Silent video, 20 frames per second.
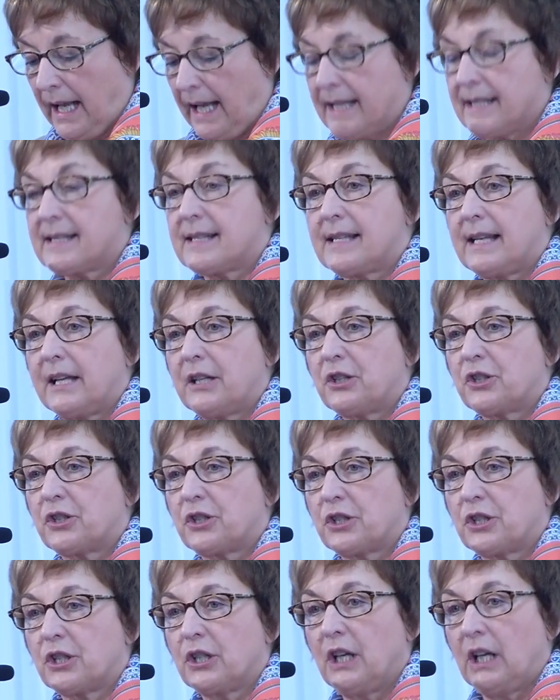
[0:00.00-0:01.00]
As
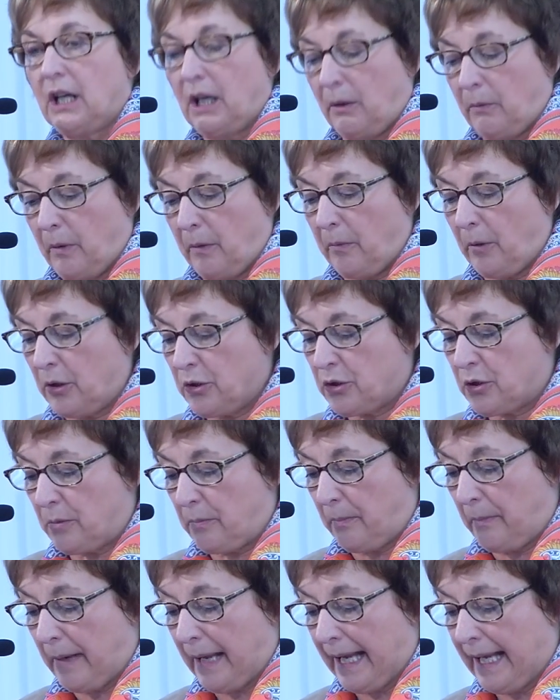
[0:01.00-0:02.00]
such, we want to
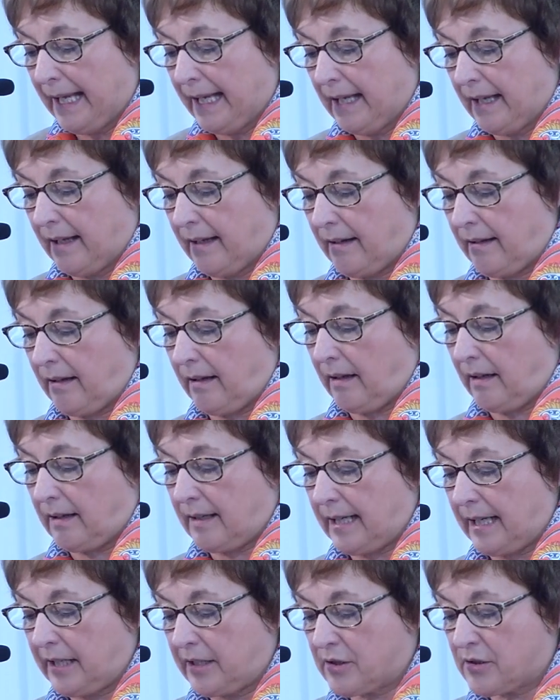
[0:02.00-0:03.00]
make
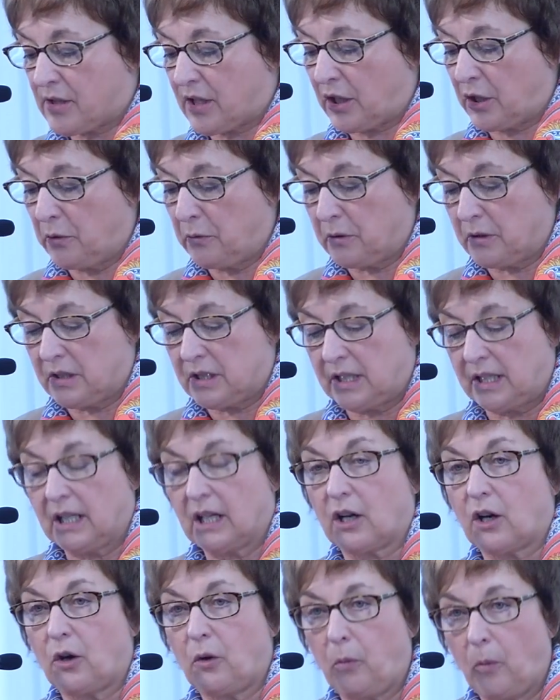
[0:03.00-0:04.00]
data security
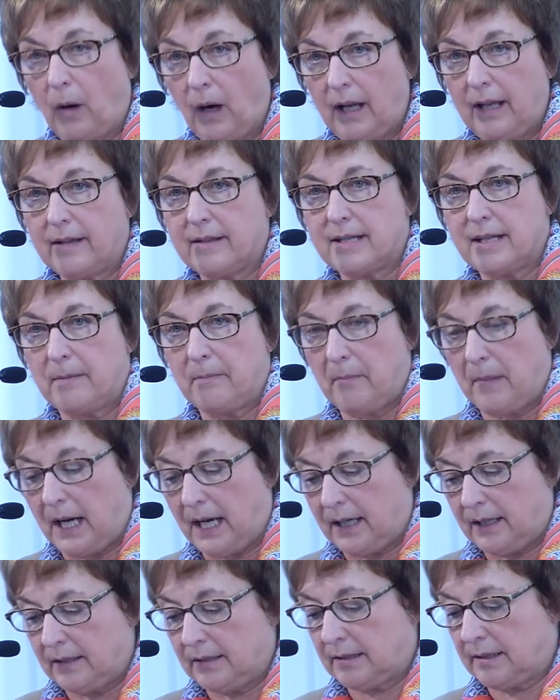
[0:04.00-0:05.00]
a quality
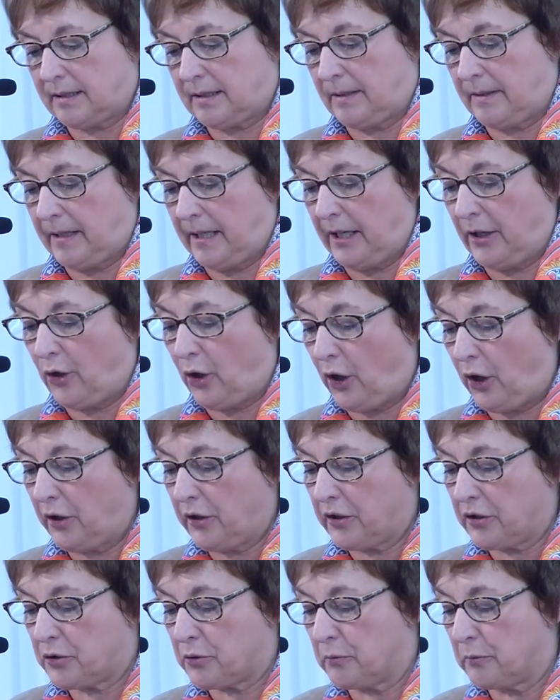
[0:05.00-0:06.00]
mark in
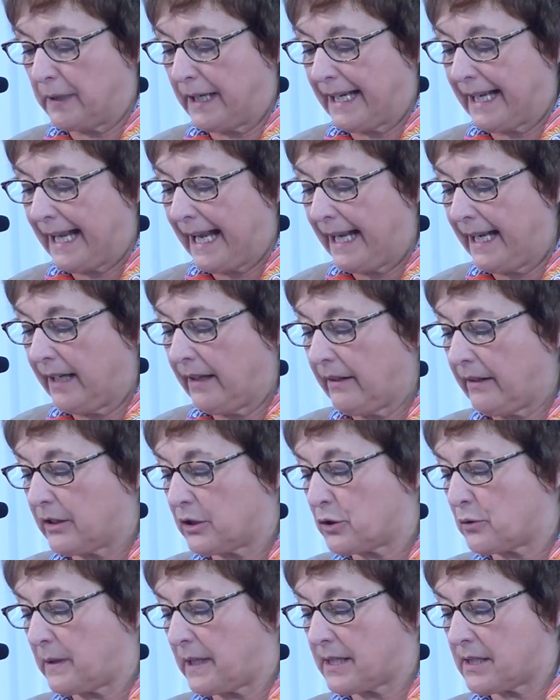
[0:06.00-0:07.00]
order to regain the
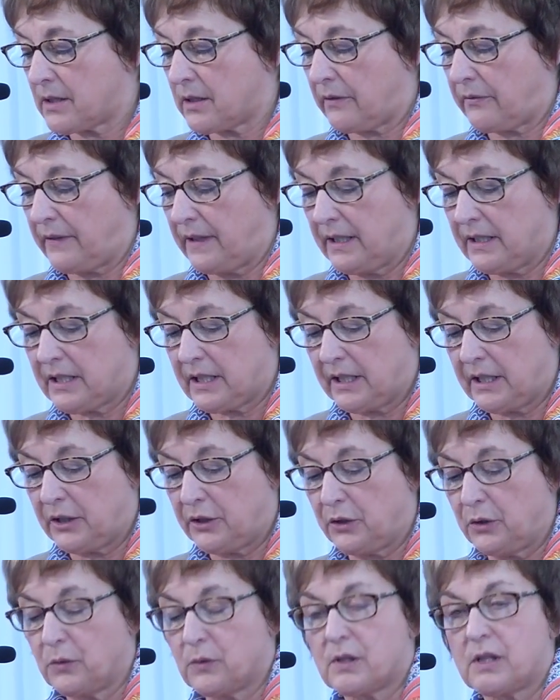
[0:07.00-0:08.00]
trust of
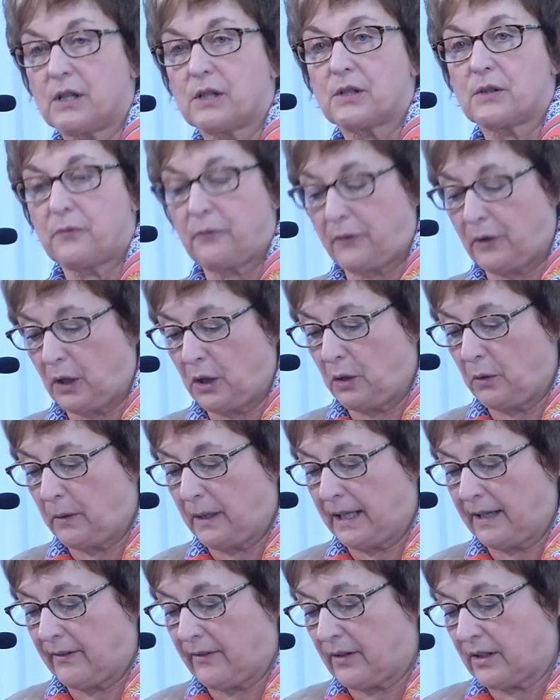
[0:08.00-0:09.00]
internet users
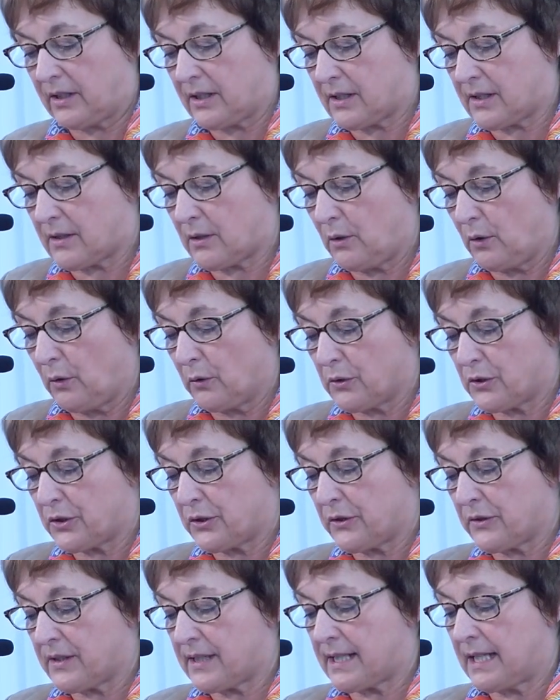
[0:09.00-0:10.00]
following the
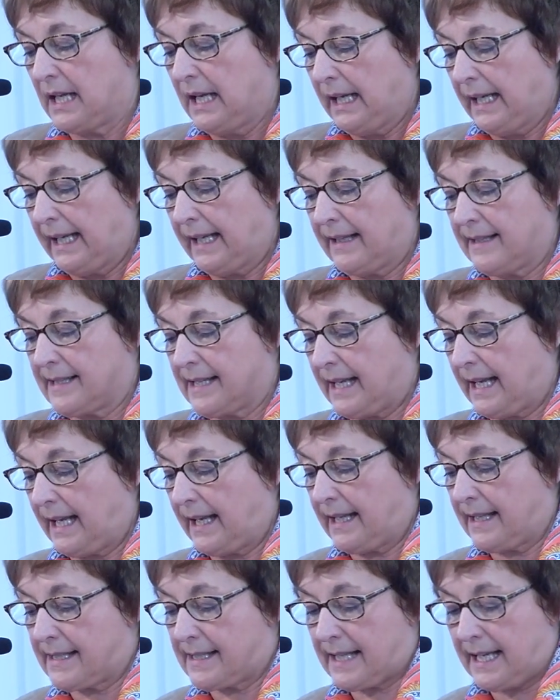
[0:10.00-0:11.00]
disclosures in the
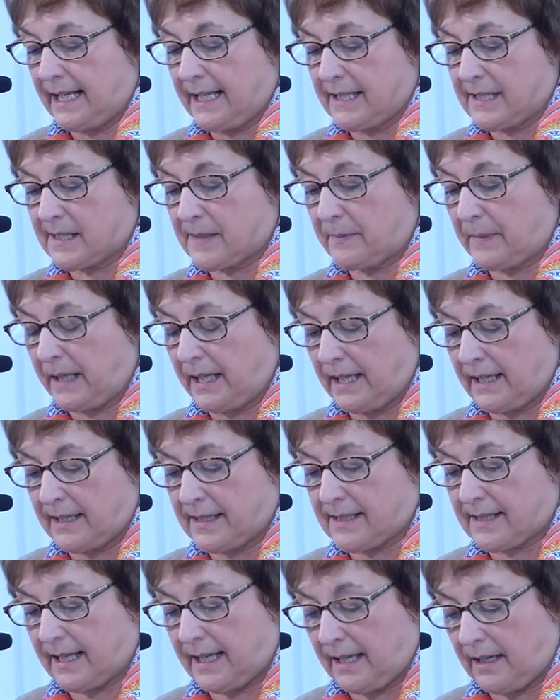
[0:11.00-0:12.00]
NSA
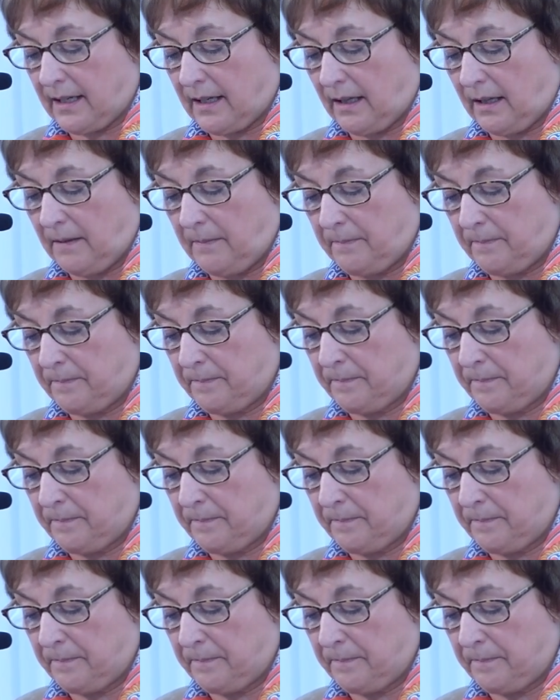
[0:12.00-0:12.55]
spying scandal.